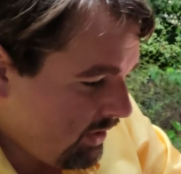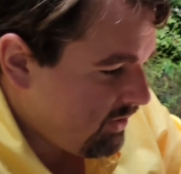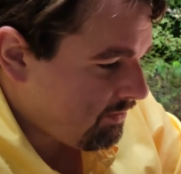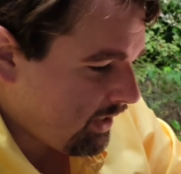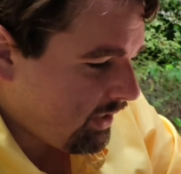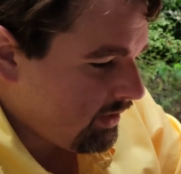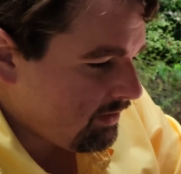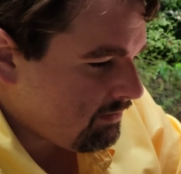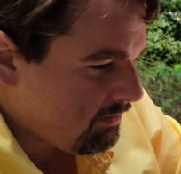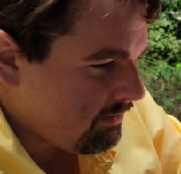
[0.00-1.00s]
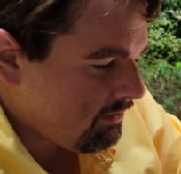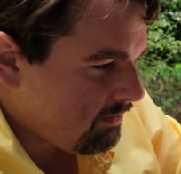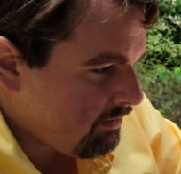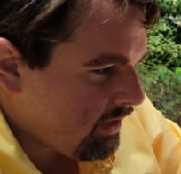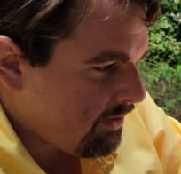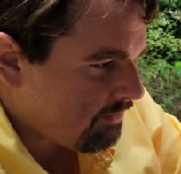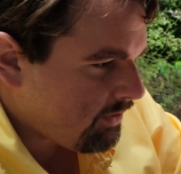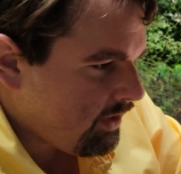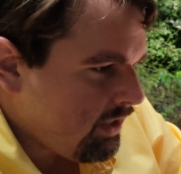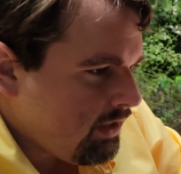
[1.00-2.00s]
to change mine
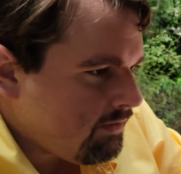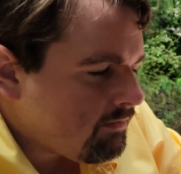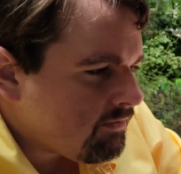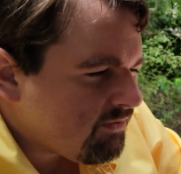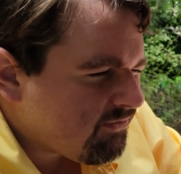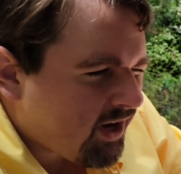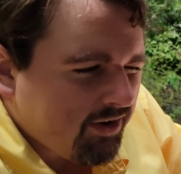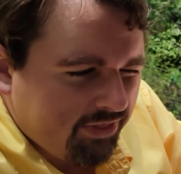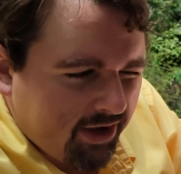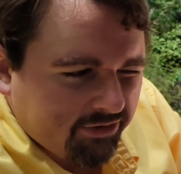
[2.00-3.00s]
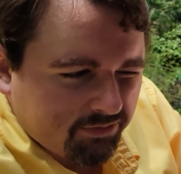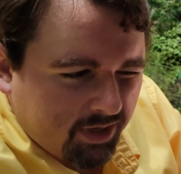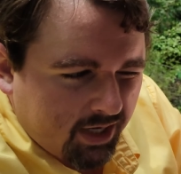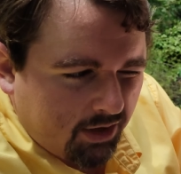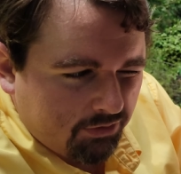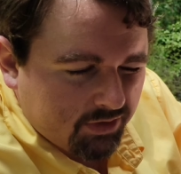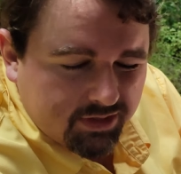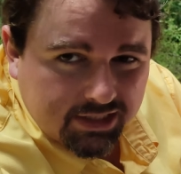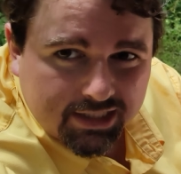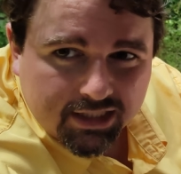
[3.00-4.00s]
every 5,000 miles to
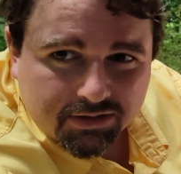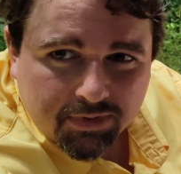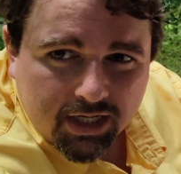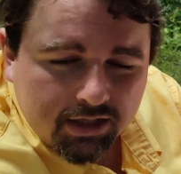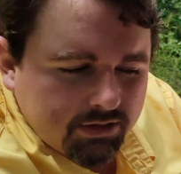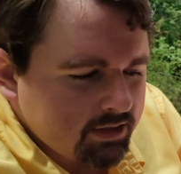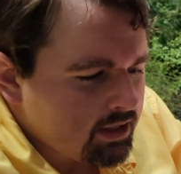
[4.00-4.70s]
6,000 miles.